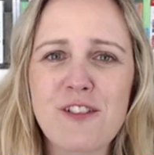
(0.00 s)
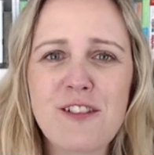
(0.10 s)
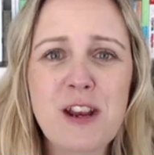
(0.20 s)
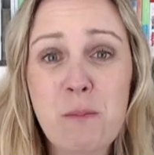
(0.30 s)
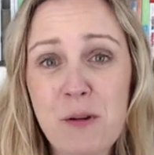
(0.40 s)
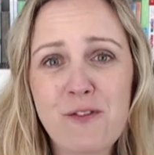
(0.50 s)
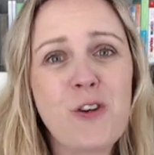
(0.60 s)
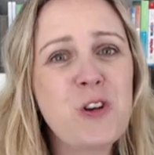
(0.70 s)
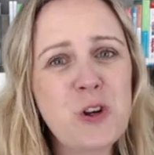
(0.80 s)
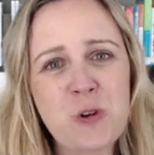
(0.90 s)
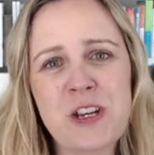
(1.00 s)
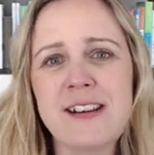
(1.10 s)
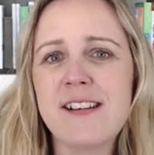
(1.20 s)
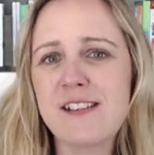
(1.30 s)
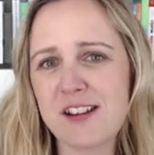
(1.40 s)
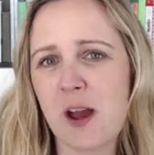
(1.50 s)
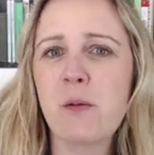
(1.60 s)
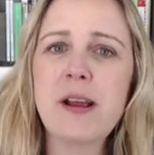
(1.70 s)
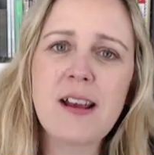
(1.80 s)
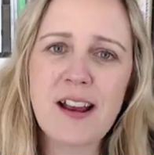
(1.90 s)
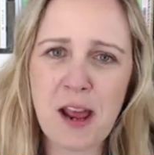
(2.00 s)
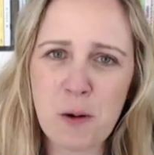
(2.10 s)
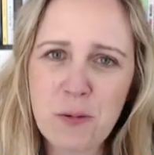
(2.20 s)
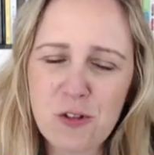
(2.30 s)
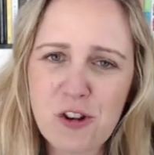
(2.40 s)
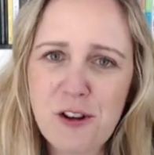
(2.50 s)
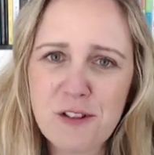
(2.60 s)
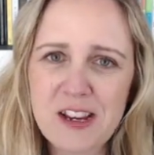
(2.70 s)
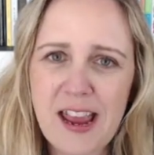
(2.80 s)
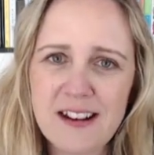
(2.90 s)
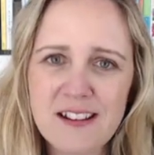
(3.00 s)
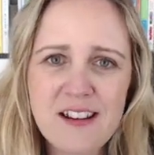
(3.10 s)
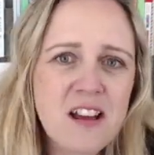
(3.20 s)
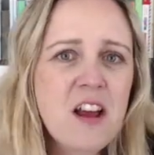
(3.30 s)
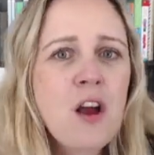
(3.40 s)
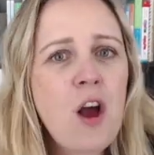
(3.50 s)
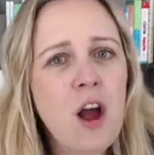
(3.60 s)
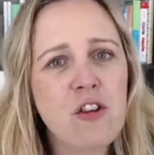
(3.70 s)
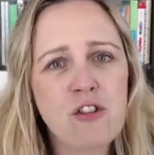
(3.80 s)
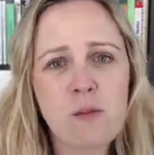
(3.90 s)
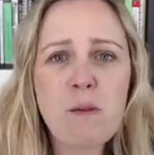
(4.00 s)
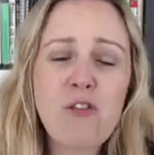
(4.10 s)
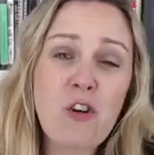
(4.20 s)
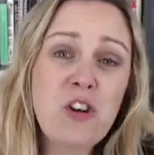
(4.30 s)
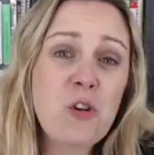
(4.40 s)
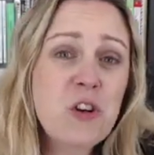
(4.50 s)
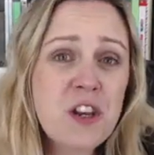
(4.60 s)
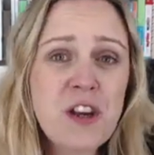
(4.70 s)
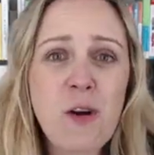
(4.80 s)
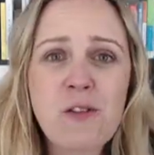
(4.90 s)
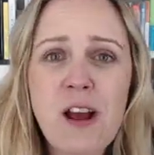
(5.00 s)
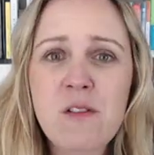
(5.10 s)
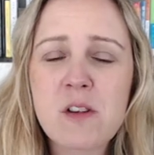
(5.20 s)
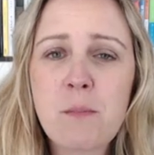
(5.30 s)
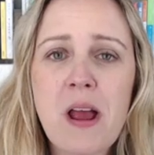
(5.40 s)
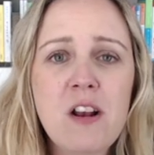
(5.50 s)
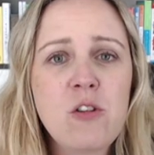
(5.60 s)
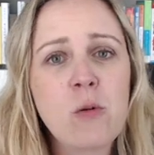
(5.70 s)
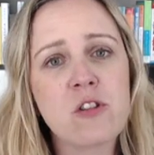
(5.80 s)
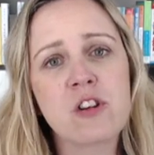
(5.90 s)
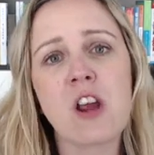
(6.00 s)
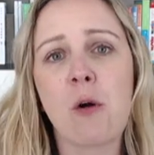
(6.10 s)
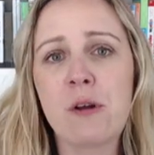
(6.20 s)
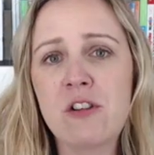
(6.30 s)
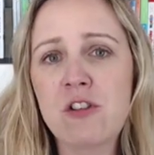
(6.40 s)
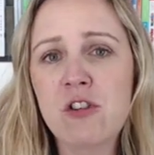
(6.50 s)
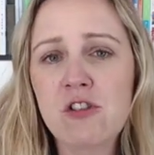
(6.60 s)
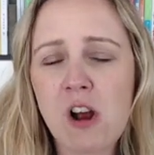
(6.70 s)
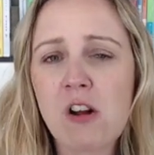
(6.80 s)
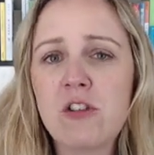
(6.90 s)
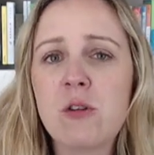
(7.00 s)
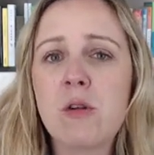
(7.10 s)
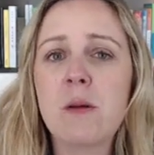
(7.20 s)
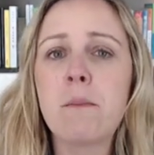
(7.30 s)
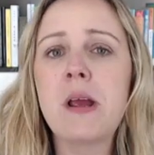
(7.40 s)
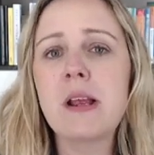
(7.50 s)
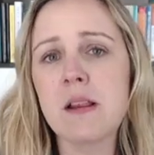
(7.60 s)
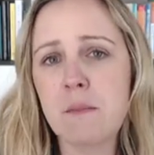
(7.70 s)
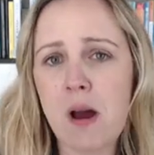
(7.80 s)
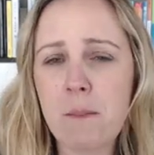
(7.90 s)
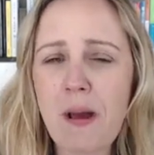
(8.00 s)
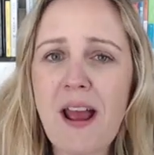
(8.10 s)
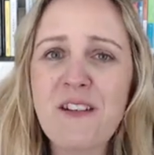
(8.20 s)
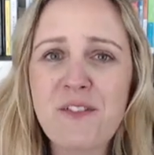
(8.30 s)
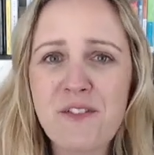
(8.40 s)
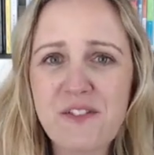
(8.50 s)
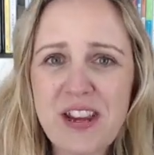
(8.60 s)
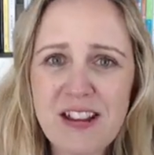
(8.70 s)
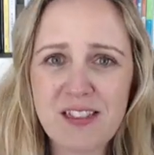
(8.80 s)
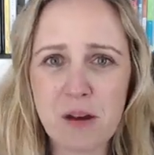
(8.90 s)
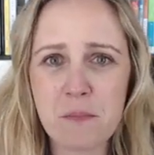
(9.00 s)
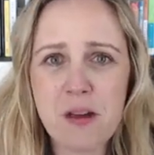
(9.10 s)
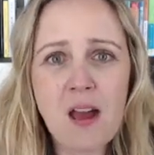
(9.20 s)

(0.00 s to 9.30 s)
of sleep before you're needed to go in and help your child again. Just before you're going to go down to bed, you want to go into your child and you want to pick them up and feed them